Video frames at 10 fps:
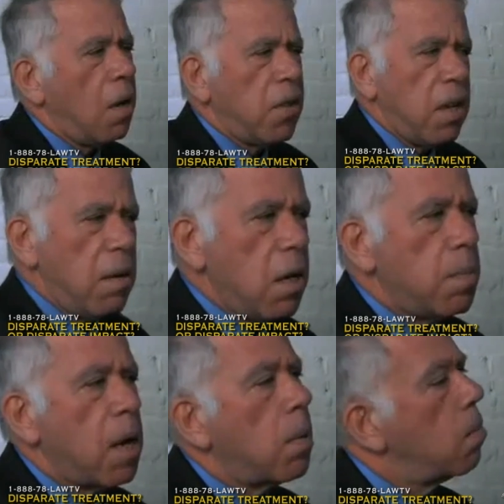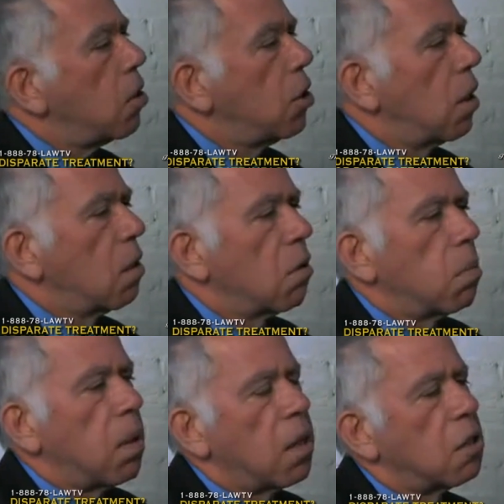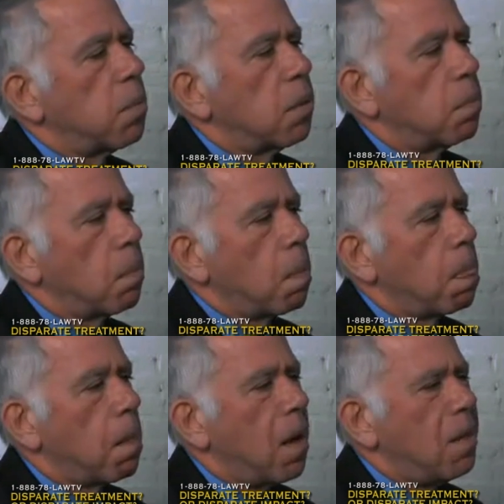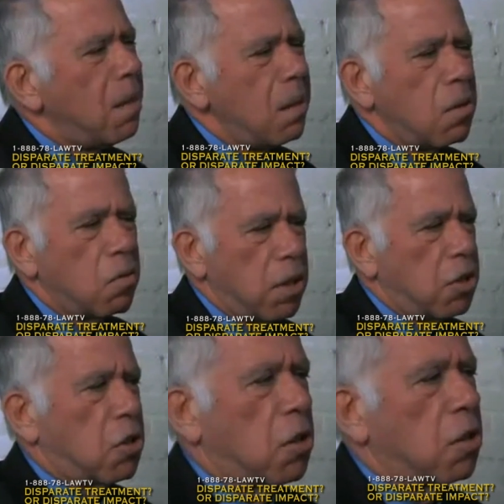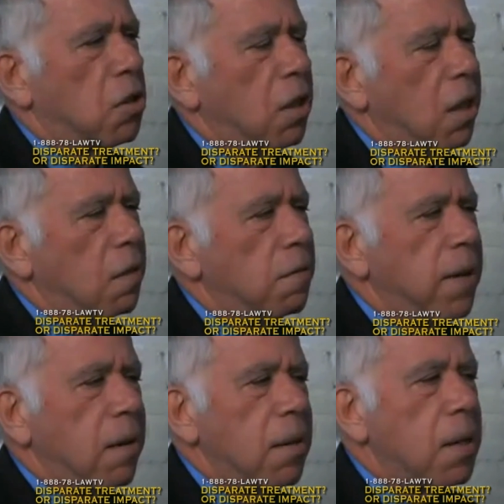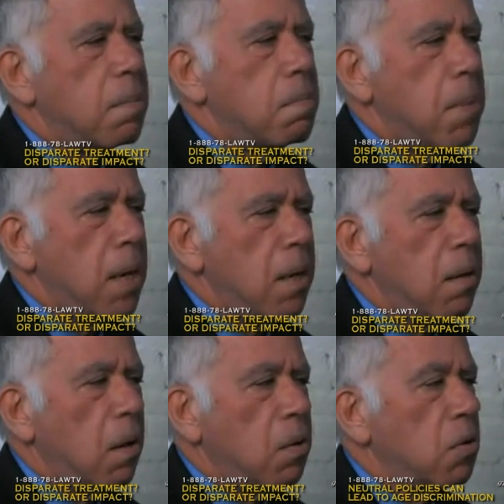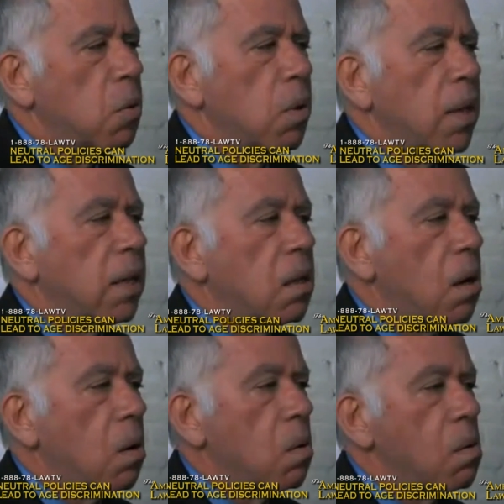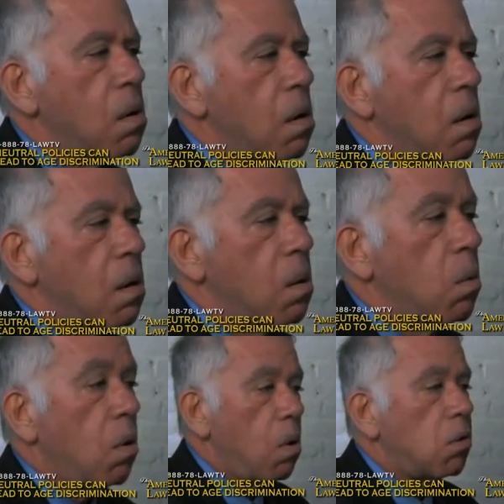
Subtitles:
After hearing about my much younger replacement, I did a little research and found that many of those who were let go were